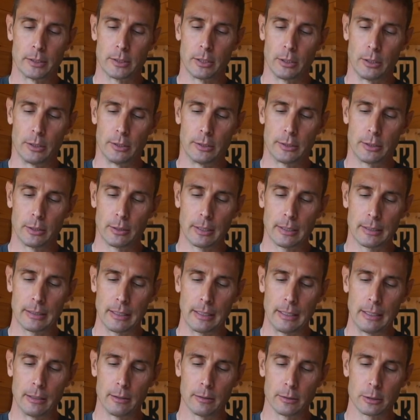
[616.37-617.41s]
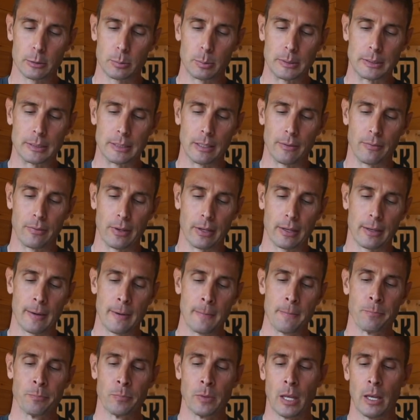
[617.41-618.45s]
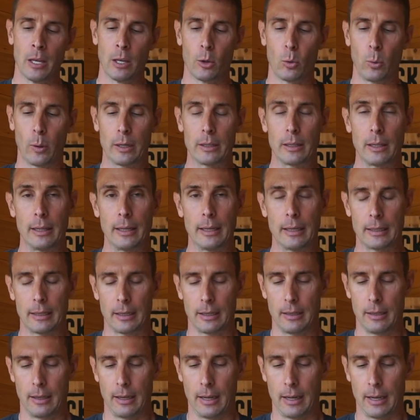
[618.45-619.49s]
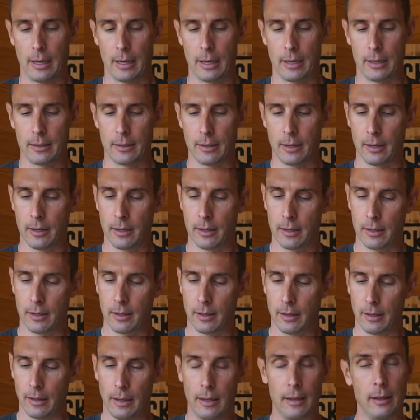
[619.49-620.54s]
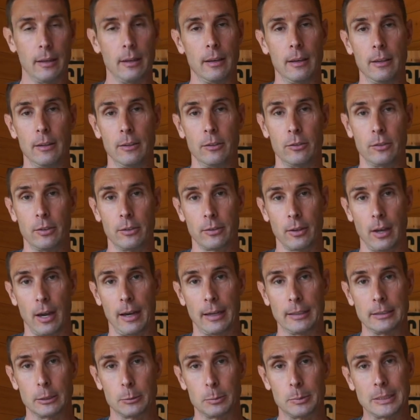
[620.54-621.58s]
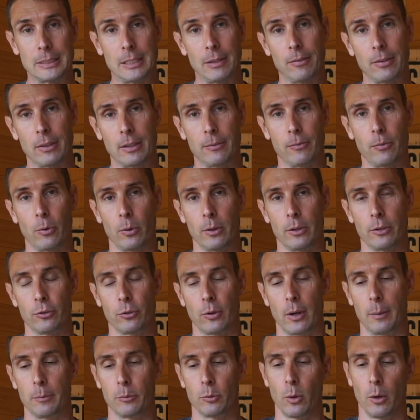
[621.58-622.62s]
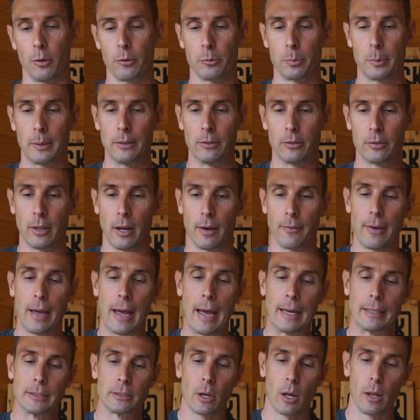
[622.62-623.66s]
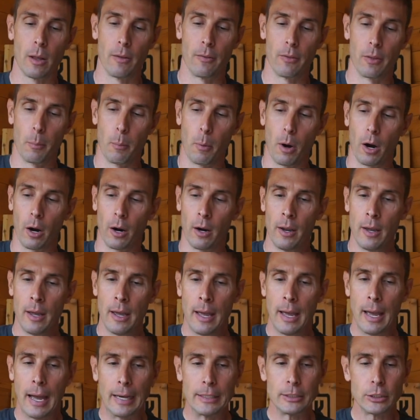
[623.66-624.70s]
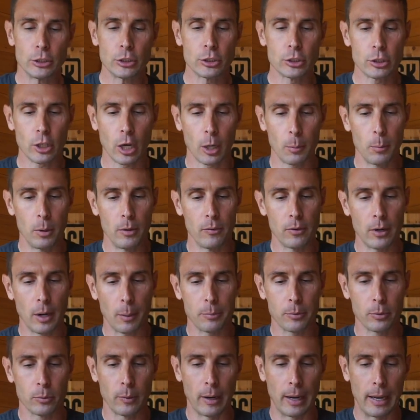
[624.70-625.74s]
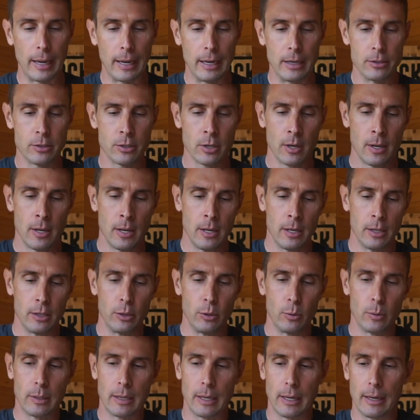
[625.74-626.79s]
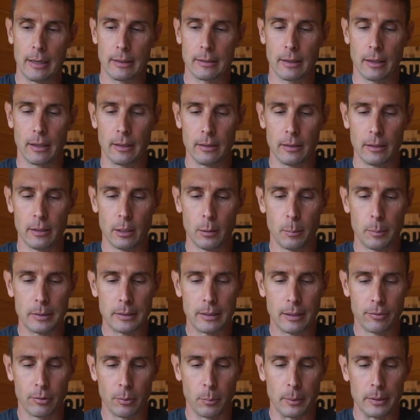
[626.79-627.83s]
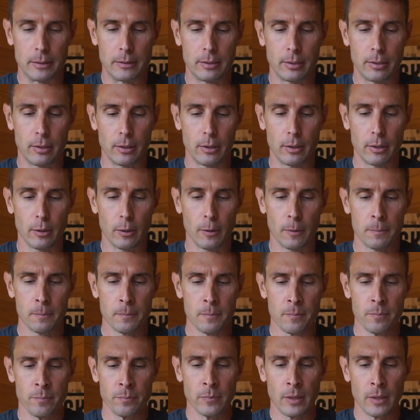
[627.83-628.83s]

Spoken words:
So you still get the Eagle specific quick link, and it is designed specifically for the SRAM 12-speed stuff, as all of them are. As you start moving up the range, you get a little bit different material.